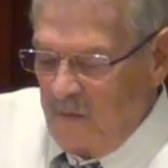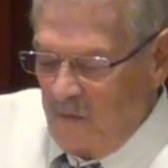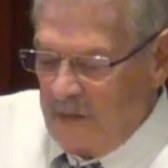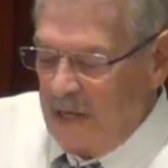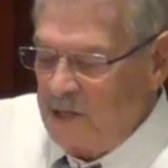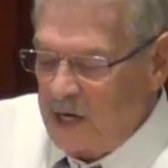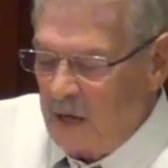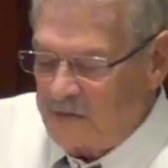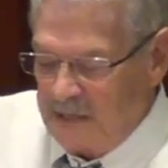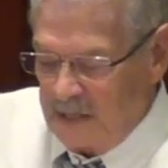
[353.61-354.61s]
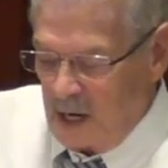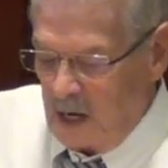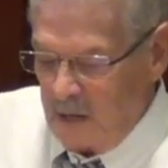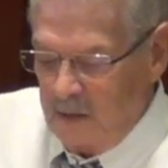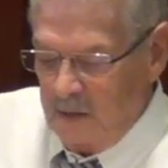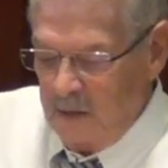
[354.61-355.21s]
for they shall see God.